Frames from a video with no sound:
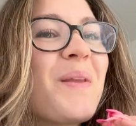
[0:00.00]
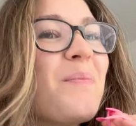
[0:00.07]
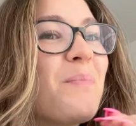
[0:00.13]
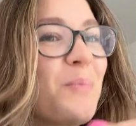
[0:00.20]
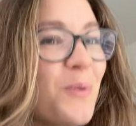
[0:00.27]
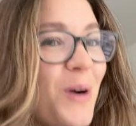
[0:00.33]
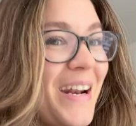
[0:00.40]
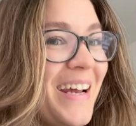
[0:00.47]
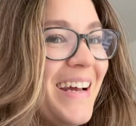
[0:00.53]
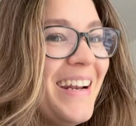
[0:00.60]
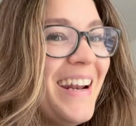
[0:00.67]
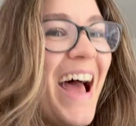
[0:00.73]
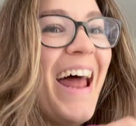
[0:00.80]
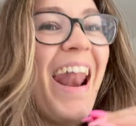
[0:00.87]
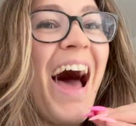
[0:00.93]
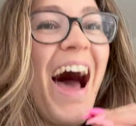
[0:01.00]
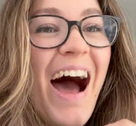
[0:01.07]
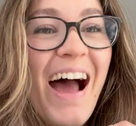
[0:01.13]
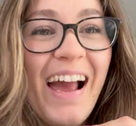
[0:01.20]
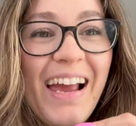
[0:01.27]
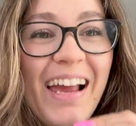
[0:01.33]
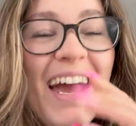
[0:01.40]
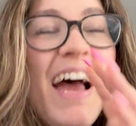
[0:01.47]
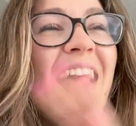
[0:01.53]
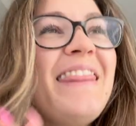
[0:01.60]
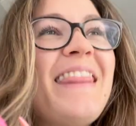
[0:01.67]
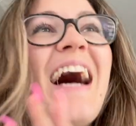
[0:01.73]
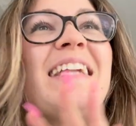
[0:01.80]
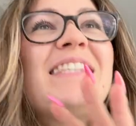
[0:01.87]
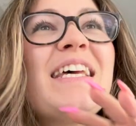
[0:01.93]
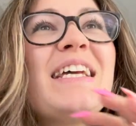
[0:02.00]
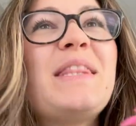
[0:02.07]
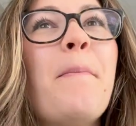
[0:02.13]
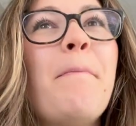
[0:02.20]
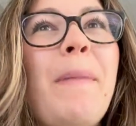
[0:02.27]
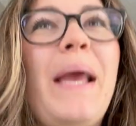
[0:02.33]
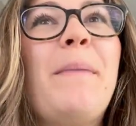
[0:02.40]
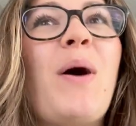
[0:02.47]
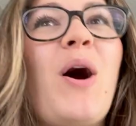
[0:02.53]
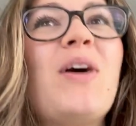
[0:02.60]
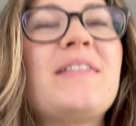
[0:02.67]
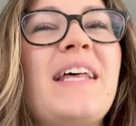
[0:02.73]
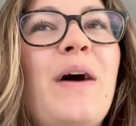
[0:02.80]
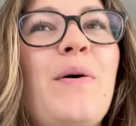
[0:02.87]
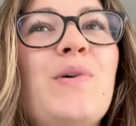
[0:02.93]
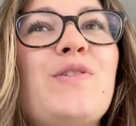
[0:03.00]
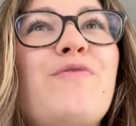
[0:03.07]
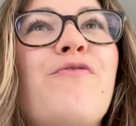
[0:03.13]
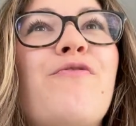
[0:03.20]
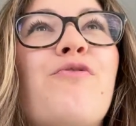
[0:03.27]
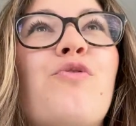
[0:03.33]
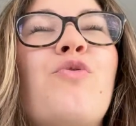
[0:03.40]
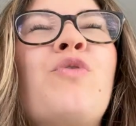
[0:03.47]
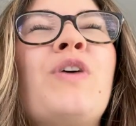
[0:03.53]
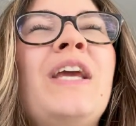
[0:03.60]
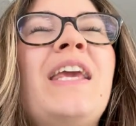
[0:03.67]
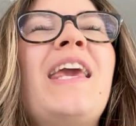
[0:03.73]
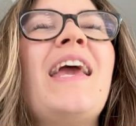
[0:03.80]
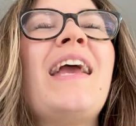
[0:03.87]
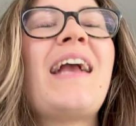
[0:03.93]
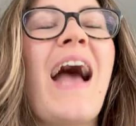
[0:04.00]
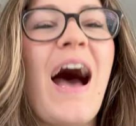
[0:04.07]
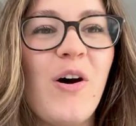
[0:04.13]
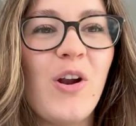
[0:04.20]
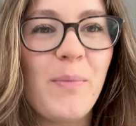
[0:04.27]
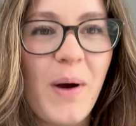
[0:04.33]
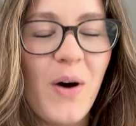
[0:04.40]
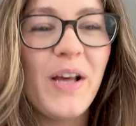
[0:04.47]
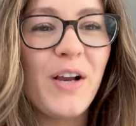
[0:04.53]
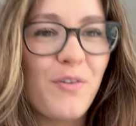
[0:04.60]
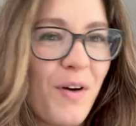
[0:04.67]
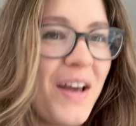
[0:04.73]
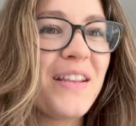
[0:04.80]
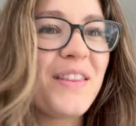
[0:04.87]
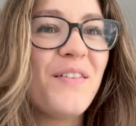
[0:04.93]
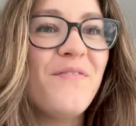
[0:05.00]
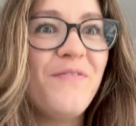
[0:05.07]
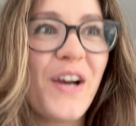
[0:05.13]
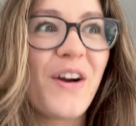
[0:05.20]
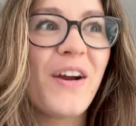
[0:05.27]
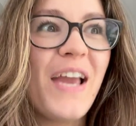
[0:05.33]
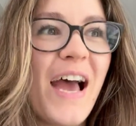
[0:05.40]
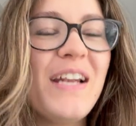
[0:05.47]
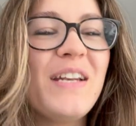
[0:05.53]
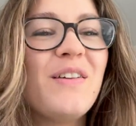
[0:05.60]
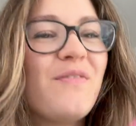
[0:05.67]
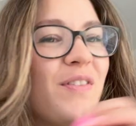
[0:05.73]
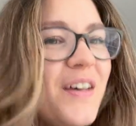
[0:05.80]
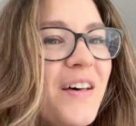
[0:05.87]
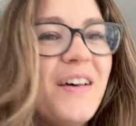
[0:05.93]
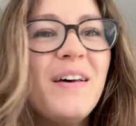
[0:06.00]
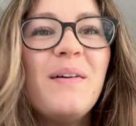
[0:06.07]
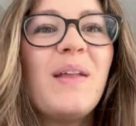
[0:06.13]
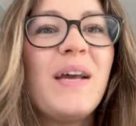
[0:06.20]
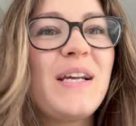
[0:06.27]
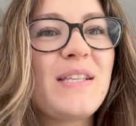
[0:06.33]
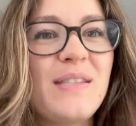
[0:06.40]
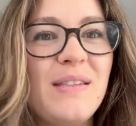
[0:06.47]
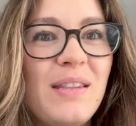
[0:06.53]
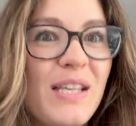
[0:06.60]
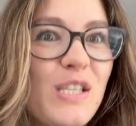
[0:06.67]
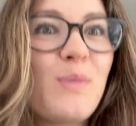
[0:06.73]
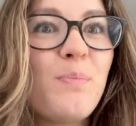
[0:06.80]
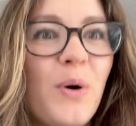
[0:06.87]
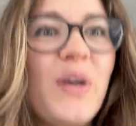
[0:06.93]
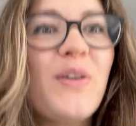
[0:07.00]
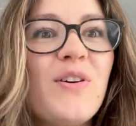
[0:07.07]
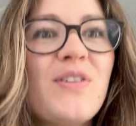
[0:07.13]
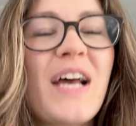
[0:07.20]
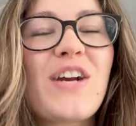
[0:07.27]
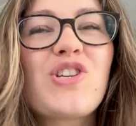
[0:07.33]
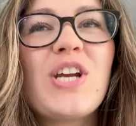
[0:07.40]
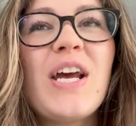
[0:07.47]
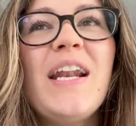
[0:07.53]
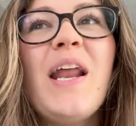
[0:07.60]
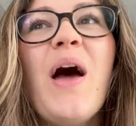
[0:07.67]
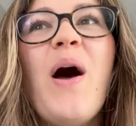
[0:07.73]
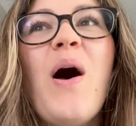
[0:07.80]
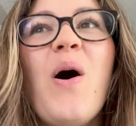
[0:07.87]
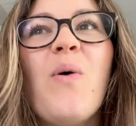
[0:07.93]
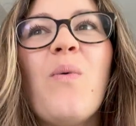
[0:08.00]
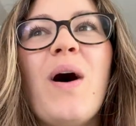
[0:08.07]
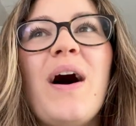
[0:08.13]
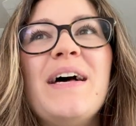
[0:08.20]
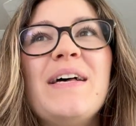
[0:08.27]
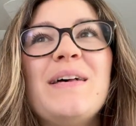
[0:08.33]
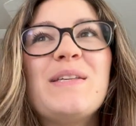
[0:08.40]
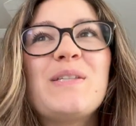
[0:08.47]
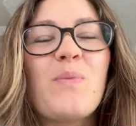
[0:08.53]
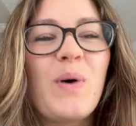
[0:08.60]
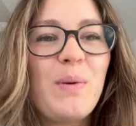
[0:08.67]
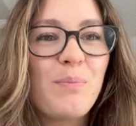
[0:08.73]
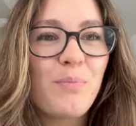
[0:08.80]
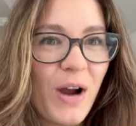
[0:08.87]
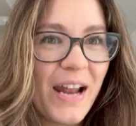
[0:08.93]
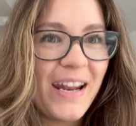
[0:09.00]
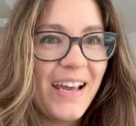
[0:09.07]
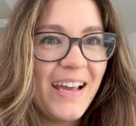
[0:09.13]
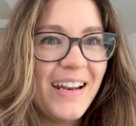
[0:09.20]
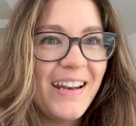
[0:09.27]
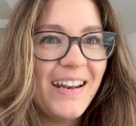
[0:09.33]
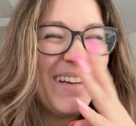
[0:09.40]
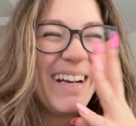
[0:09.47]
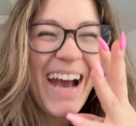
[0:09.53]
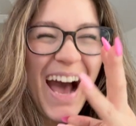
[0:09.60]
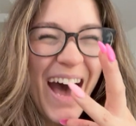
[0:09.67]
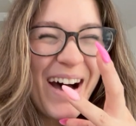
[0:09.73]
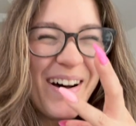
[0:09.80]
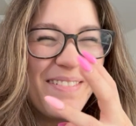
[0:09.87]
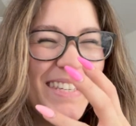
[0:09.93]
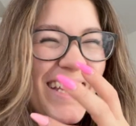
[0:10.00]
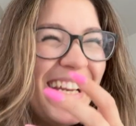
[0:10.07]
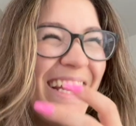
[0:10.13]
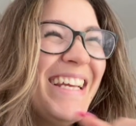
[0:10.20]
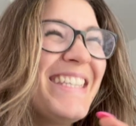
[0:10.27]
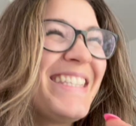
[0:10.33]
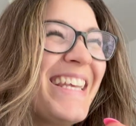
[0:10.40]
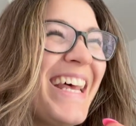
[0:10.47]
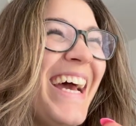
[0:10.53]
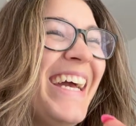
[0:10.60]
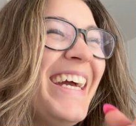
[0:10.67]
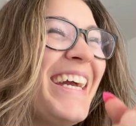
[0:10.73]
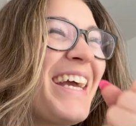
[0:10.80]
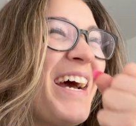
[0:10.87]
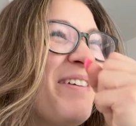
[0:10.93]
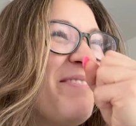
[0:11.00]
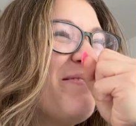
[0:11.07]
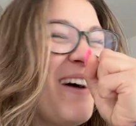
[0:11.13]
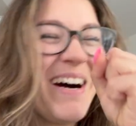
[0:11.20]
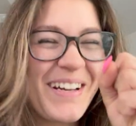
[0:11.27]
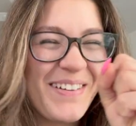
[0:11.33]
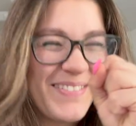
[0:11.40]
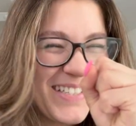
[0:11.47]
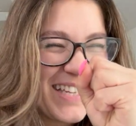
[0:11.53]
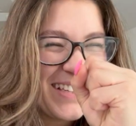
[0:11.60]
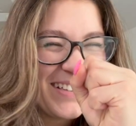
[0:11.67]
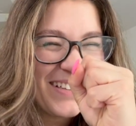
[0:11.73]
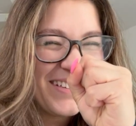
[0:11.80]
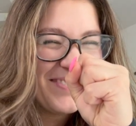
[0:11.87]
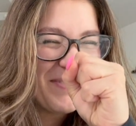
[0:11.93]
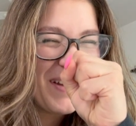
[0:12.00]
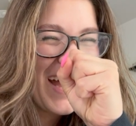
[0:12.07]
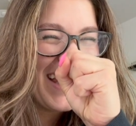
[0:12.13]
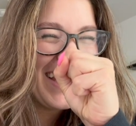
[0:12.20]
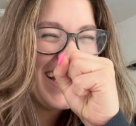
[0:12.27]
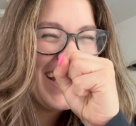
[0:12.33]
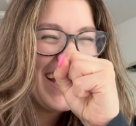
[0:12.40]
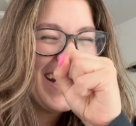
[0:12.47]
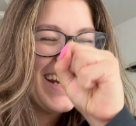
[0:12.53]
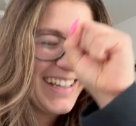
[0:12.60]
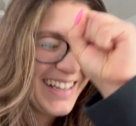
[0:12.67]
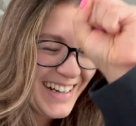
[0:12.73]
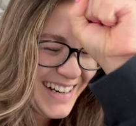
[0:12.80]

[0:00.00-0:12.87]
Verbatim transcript: Brennan, and I that's like the main part that I was freaking out about, like right at the very end of the like the spoiler section, was when Brennan comes and he's like, welcome to the rebellion.